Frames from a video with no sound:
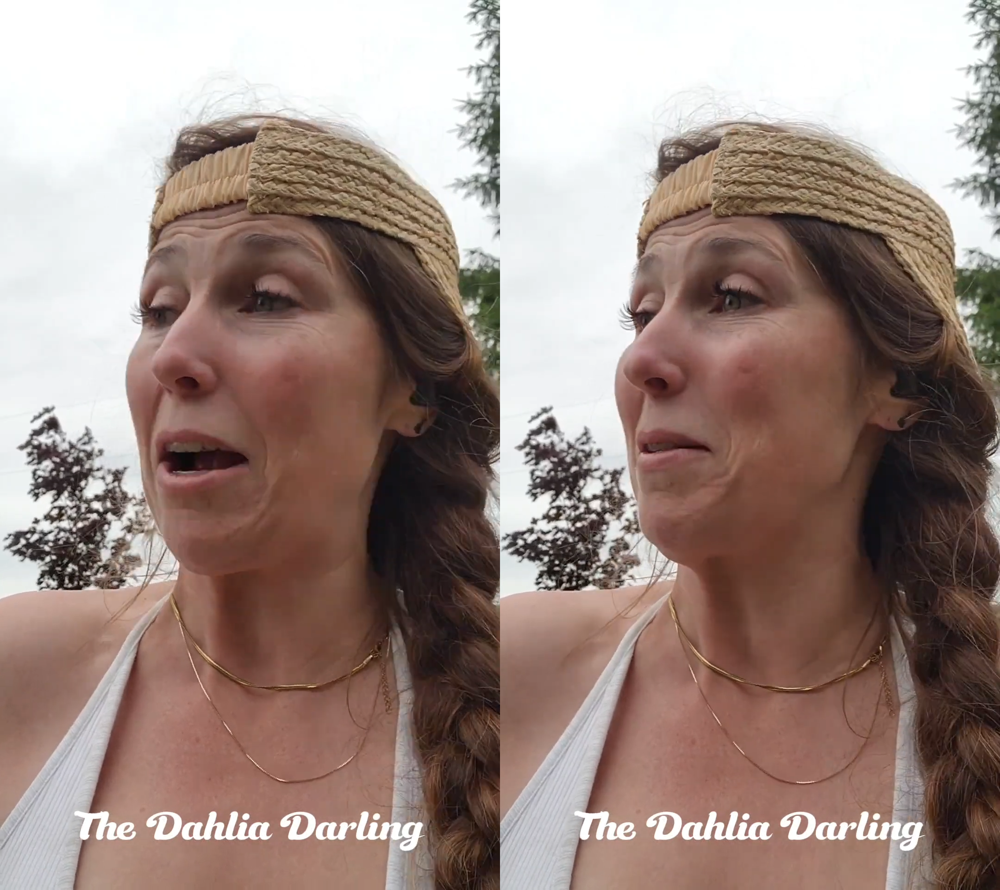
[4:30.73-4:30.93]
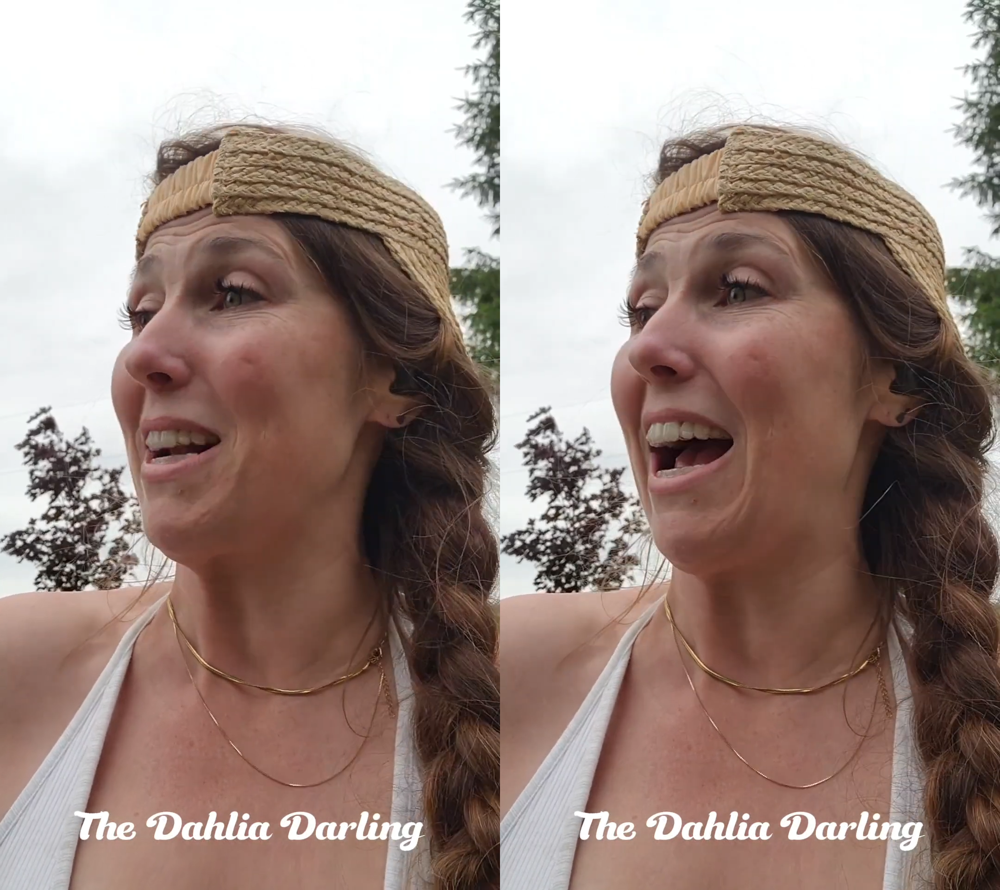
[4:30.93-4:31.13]

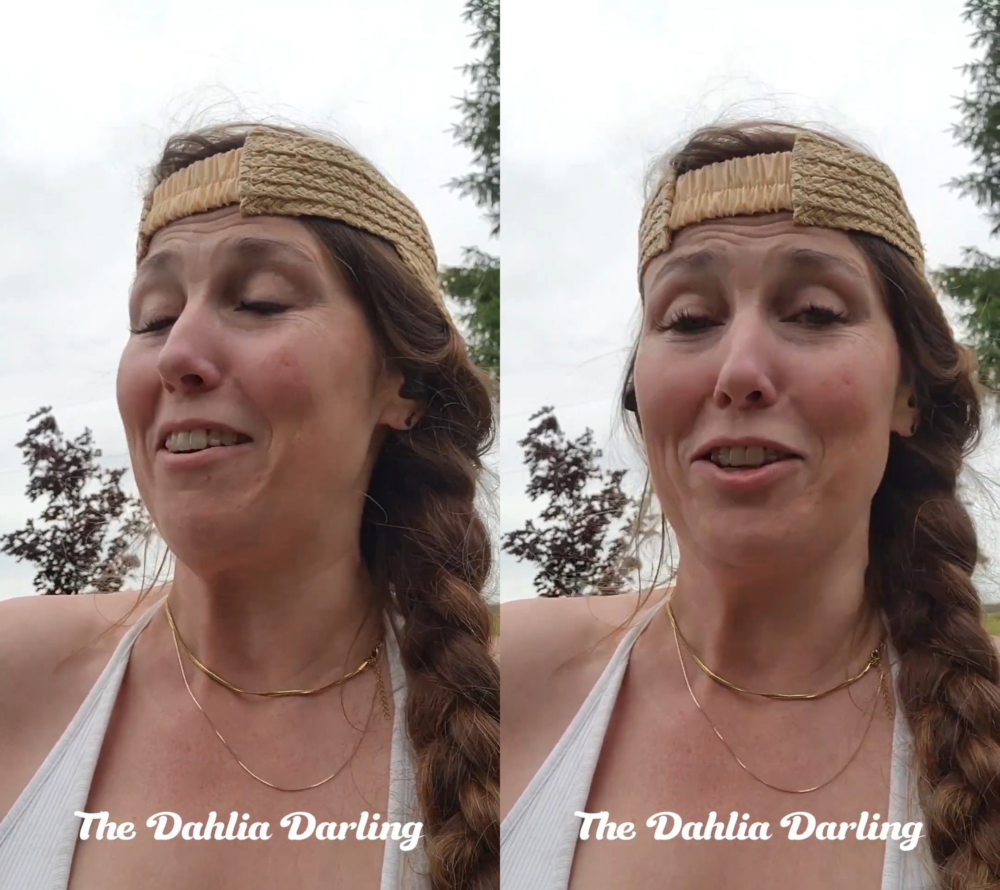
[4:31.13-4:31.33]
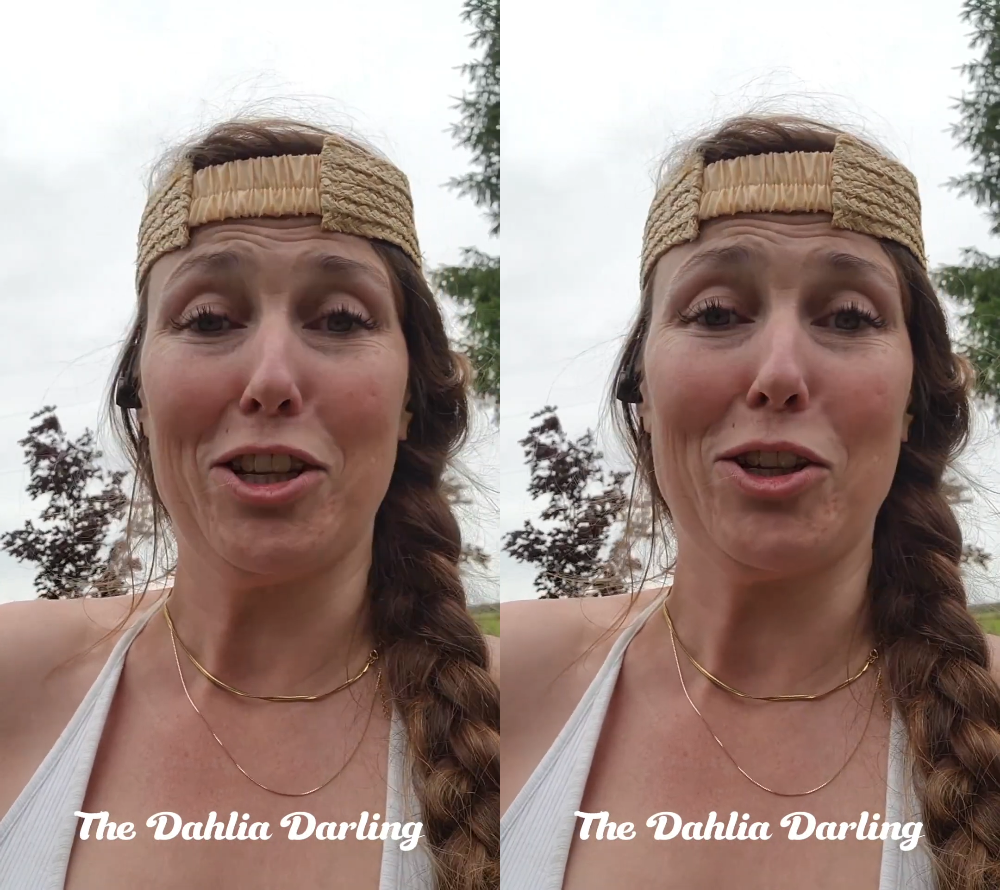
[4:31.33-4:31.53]
I'm going to
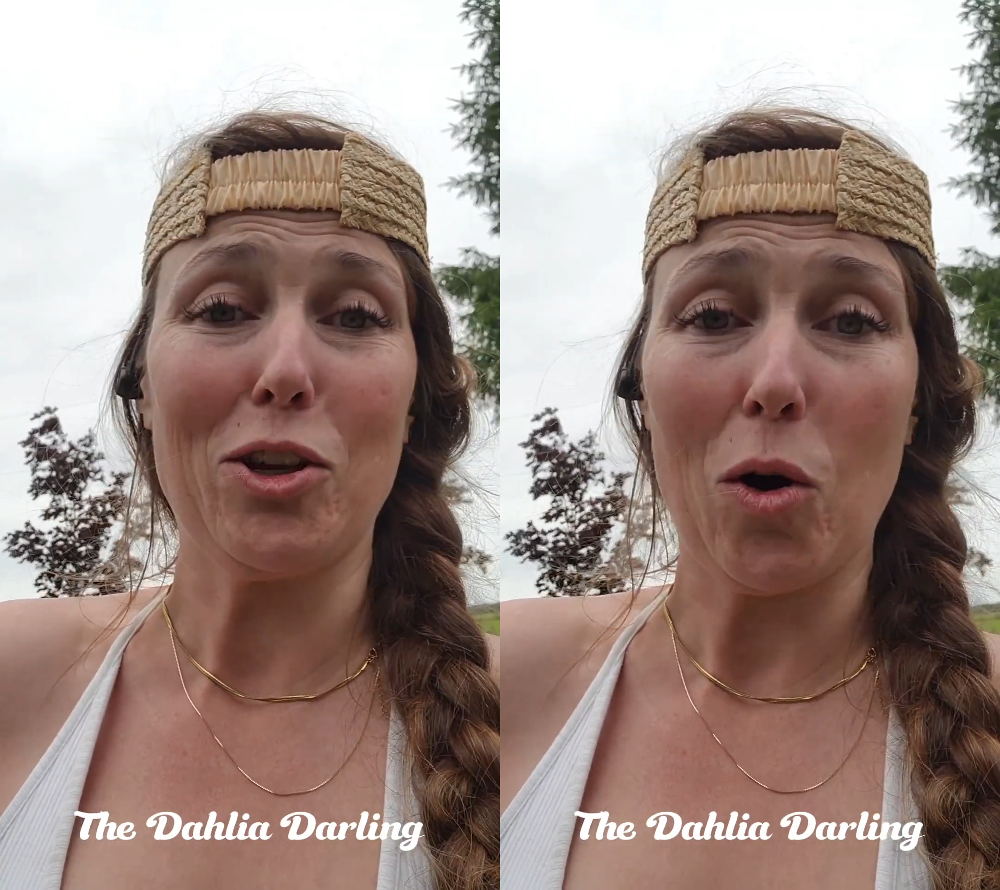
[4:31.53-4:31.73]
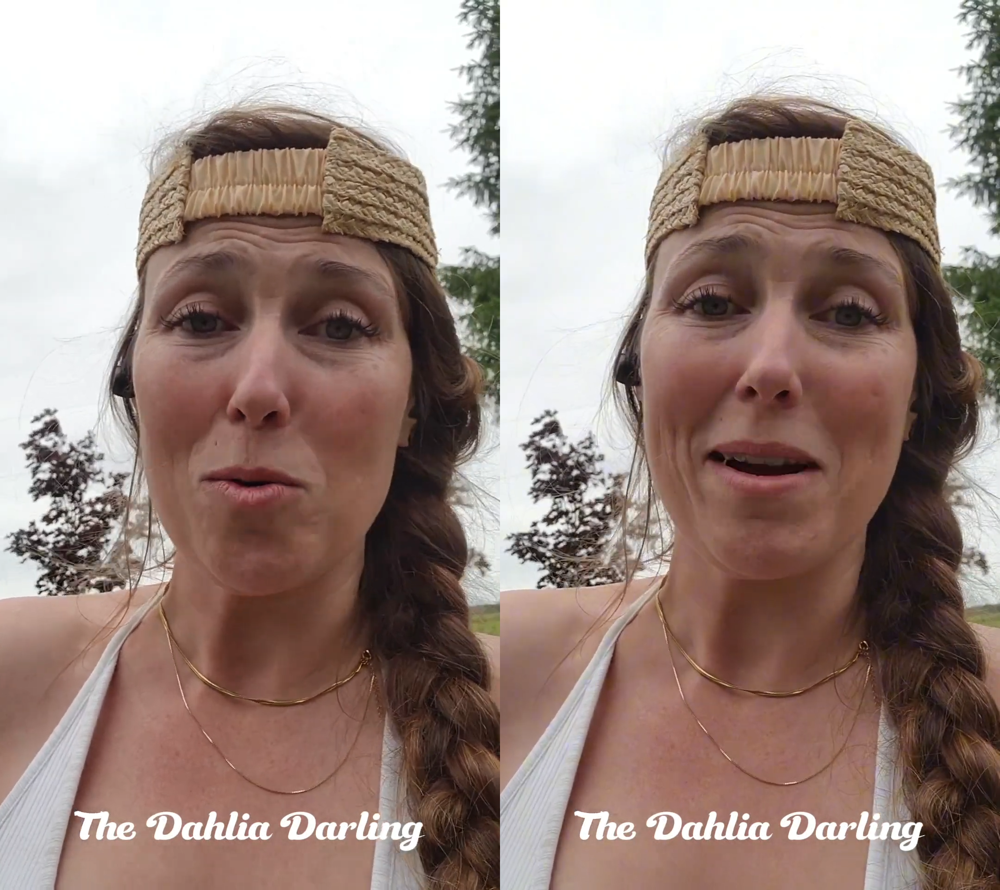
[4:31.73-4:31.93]
have
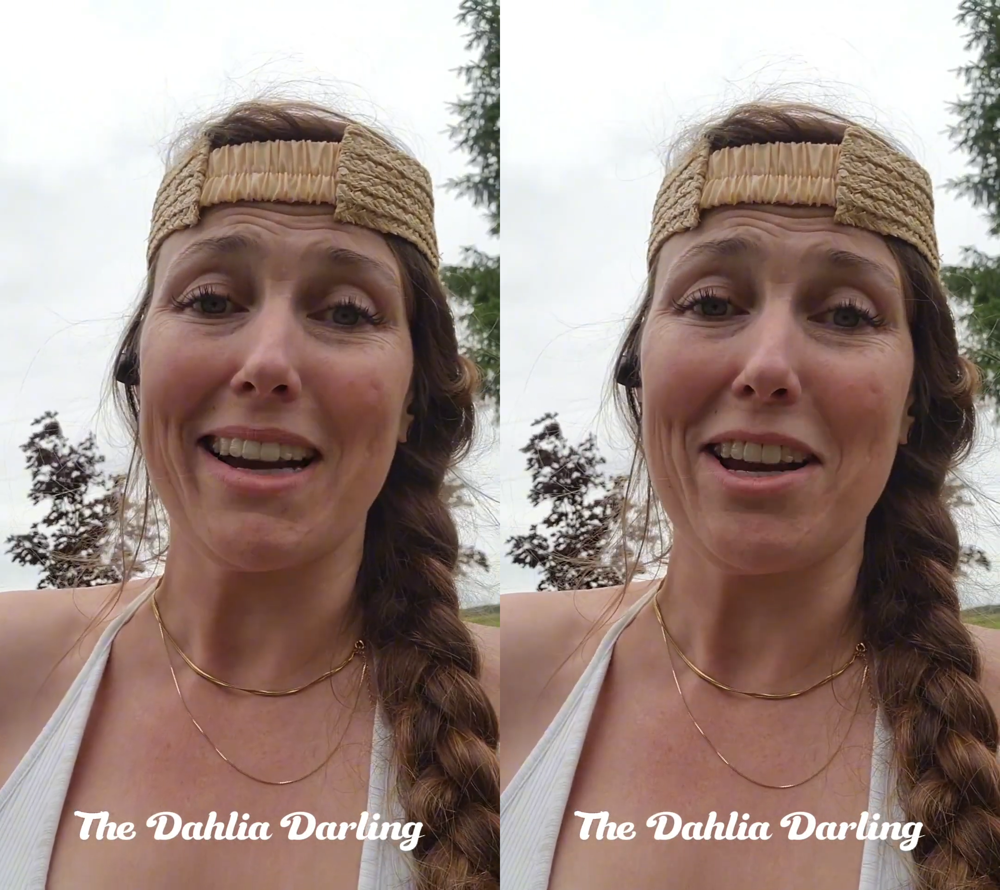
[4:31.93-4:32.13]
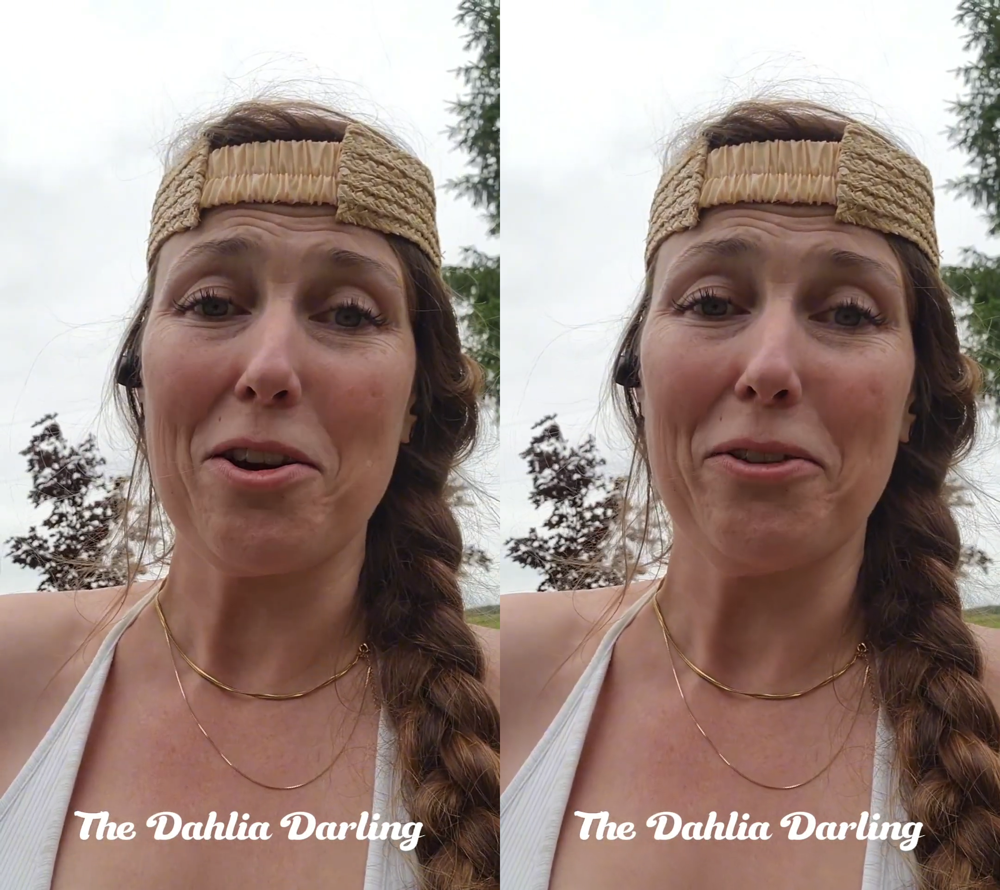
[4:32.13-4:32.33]
so
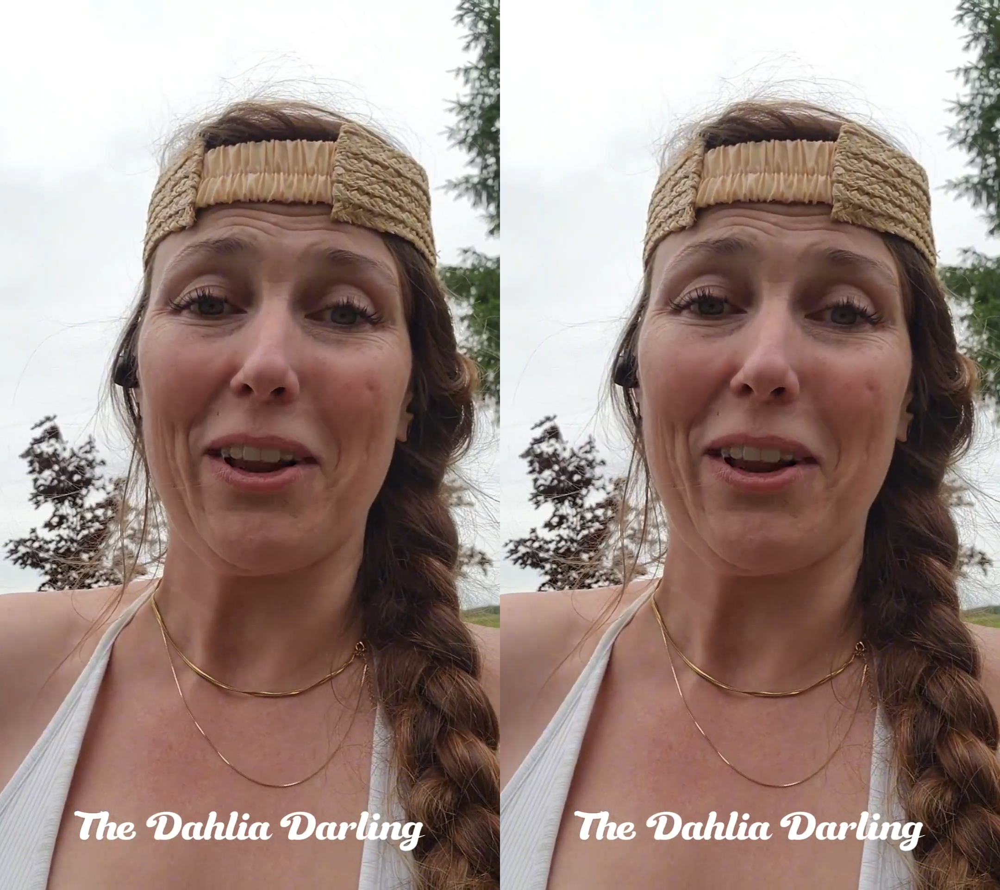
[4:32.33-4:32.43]
many new